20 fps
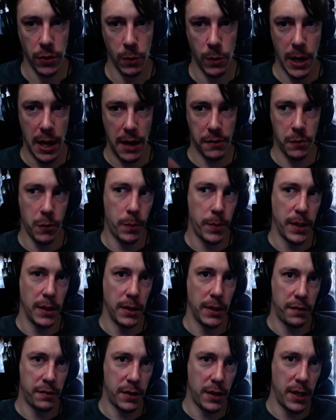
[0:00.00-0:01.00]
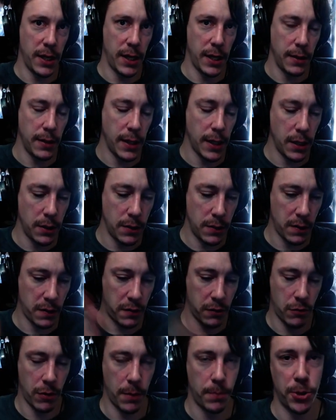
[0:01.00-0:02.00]
You guys will be listed in the
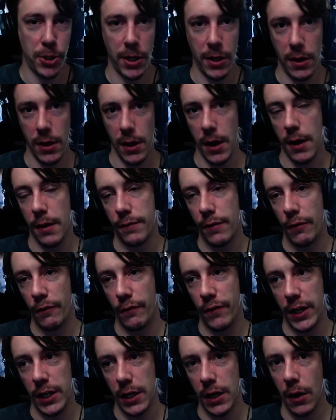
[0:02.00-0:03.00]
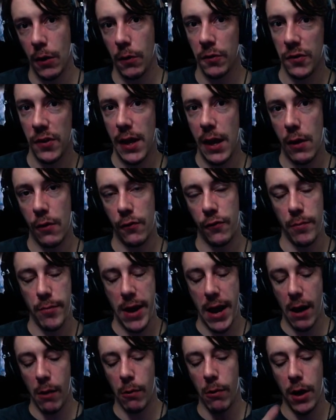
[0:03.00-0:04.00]
description of videos now
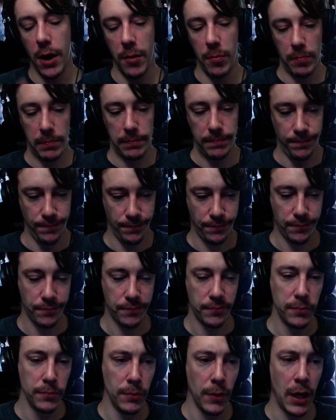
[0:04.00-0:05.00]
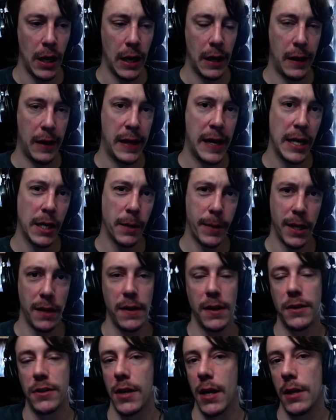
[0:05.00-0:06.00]
from now on, uh, and anybody
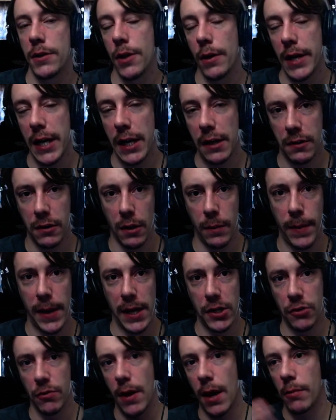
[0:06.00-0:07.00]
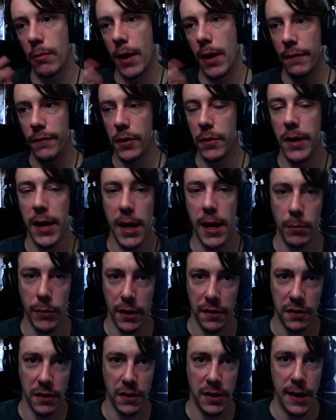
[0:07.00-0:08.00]
that uh, donates to the Patreon will have their name
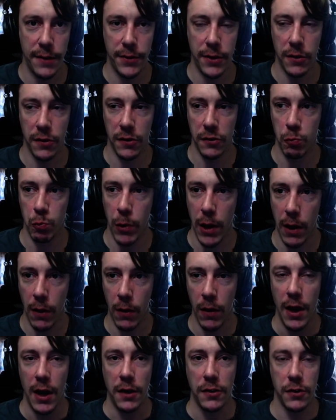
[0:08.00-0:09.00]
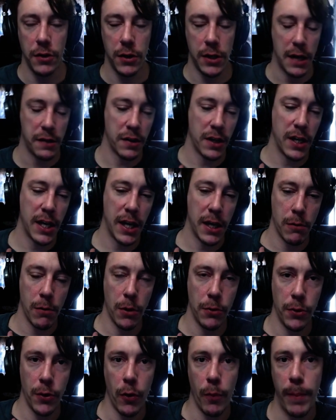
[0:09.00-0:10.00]
listed down there as well, so you guys can get
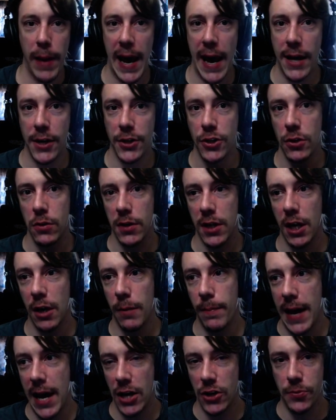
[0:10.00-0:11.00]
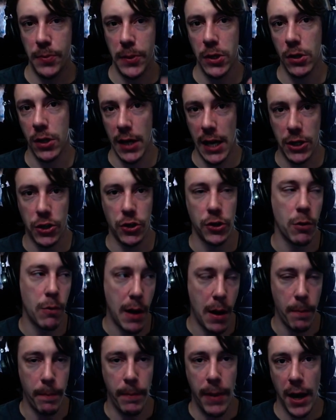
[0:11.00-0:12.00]
your own little badge. You don't get a badge, but you can actually
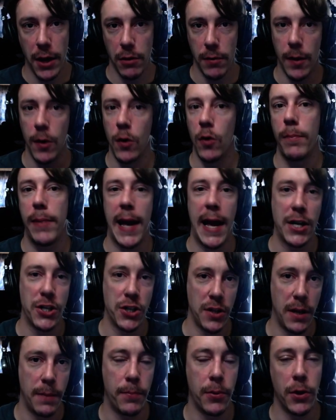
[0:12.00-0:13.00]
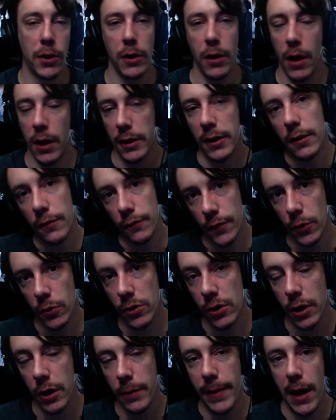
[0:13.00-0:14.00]
go out and buy your own badge and then put it on and then
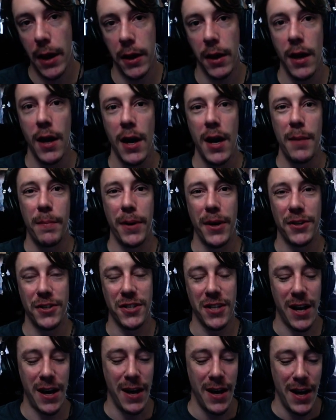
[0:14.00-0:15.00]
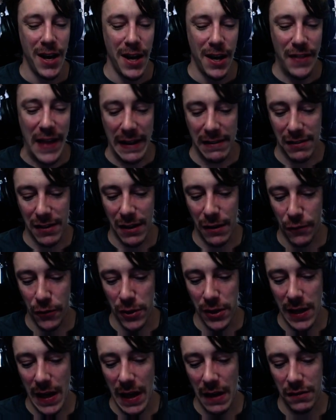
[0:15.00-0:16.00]
feel good about it. But uh, that's it
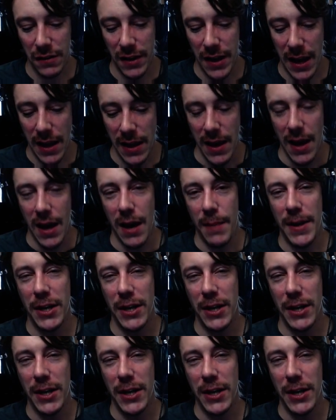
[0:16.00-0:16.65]
for you guys today.